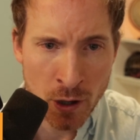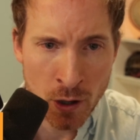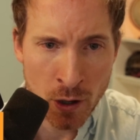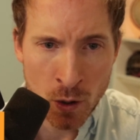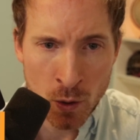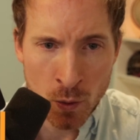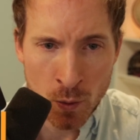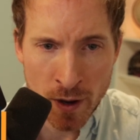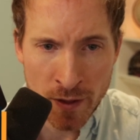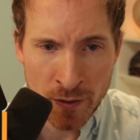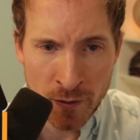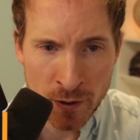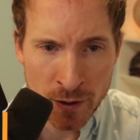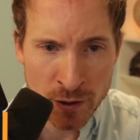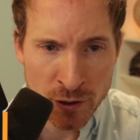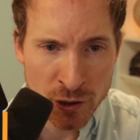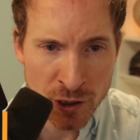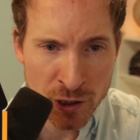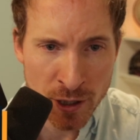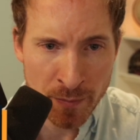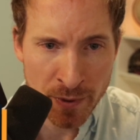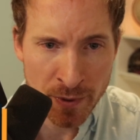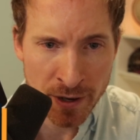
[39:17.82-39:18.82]
go? Whether
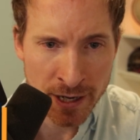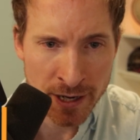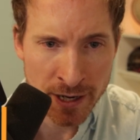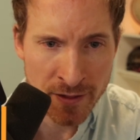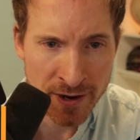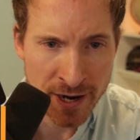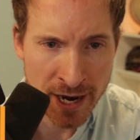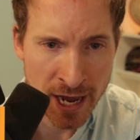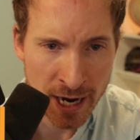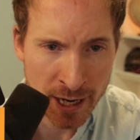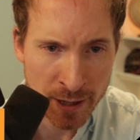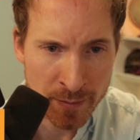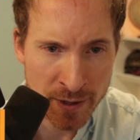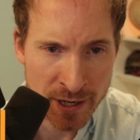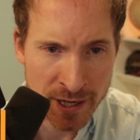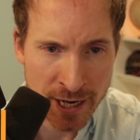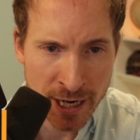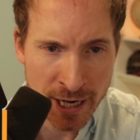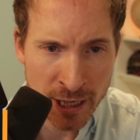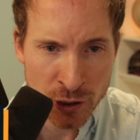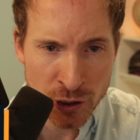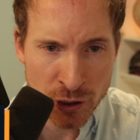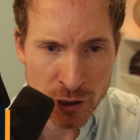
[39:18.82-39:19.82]
it's jumping into the
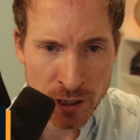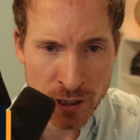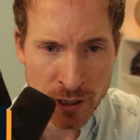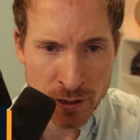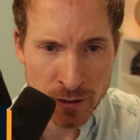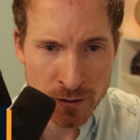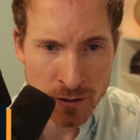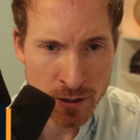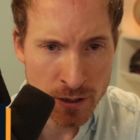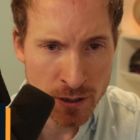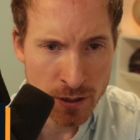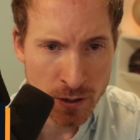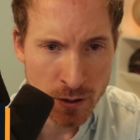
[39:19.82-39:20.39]
documentation,